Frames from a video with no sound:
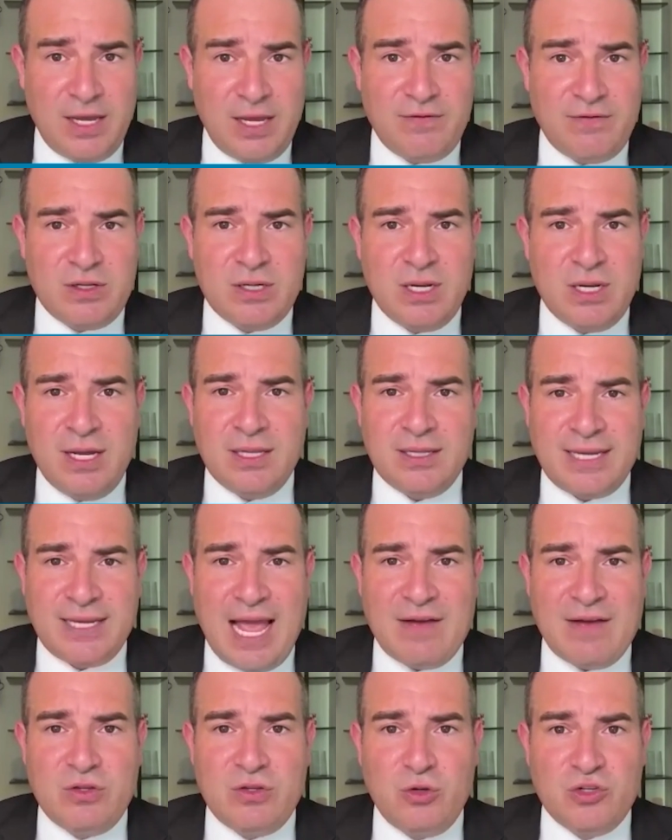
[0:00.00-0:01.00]
given
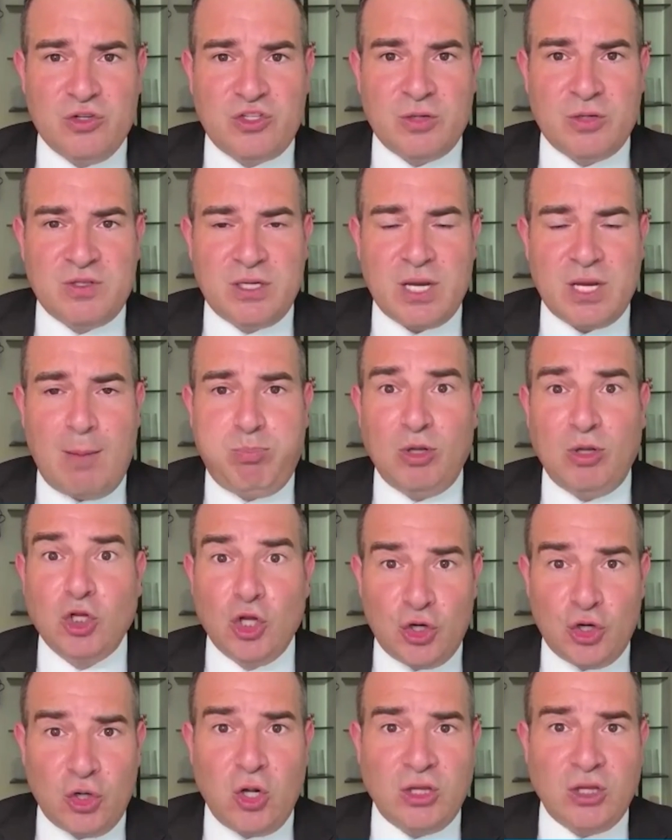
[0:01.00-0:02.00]
Gavin Newsom's
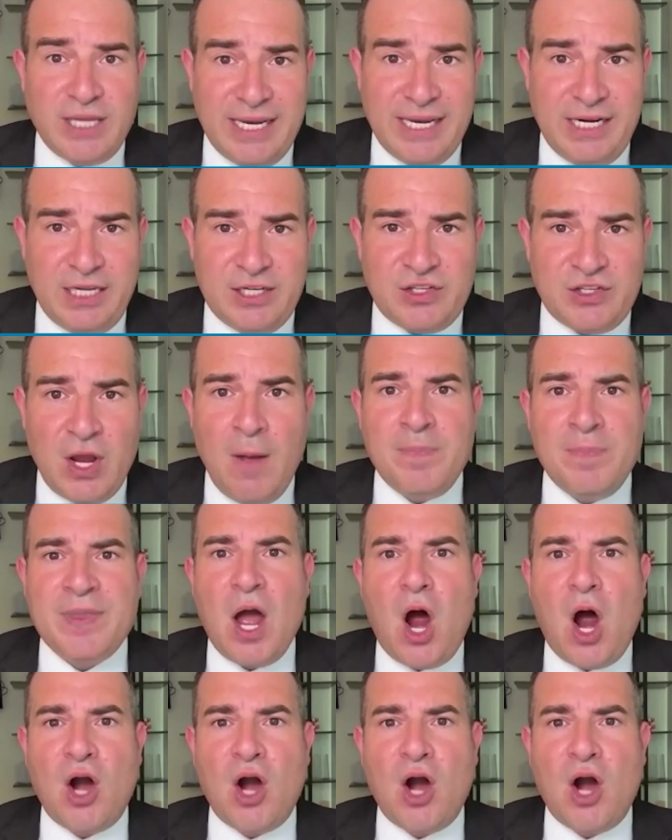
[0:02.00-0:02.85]
political leanings,